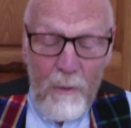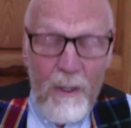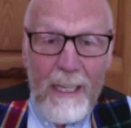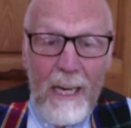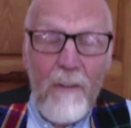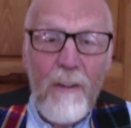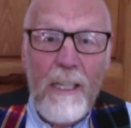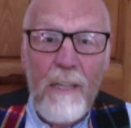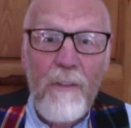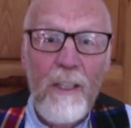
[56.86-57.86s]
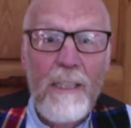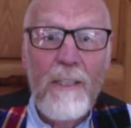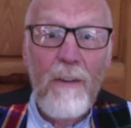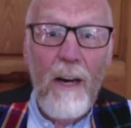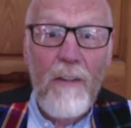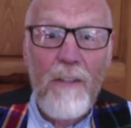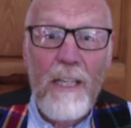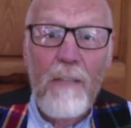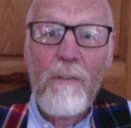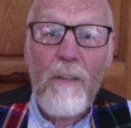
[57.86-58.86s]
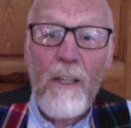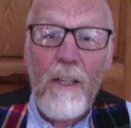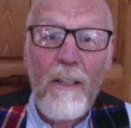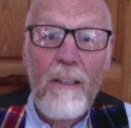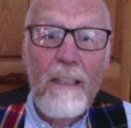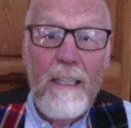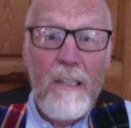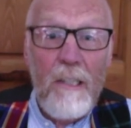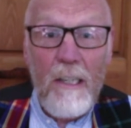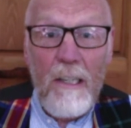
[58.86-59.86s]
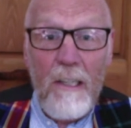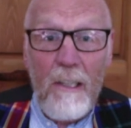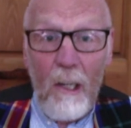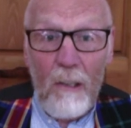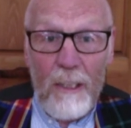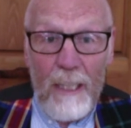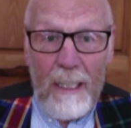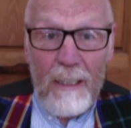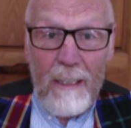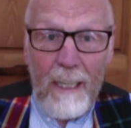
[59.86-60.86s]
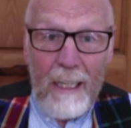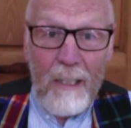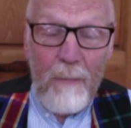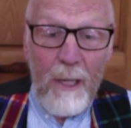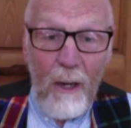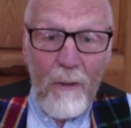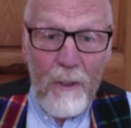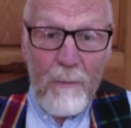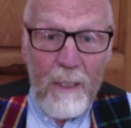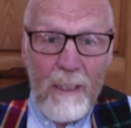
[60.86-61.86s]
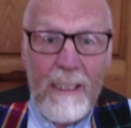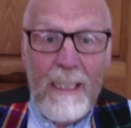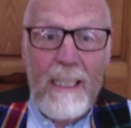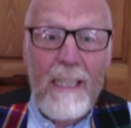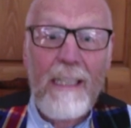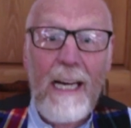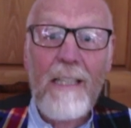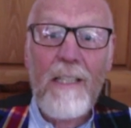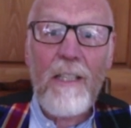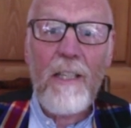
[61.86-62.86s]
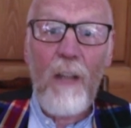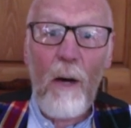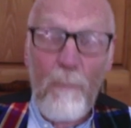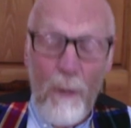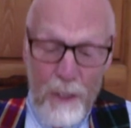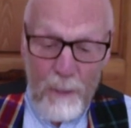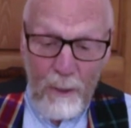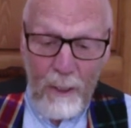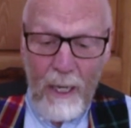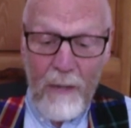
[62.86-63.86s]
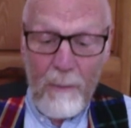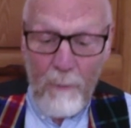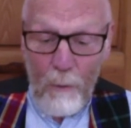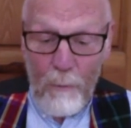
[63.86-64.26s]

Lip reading: with a gathering of the literati of Kirklees, Calderdale and beyond, but clearly that's not possible at the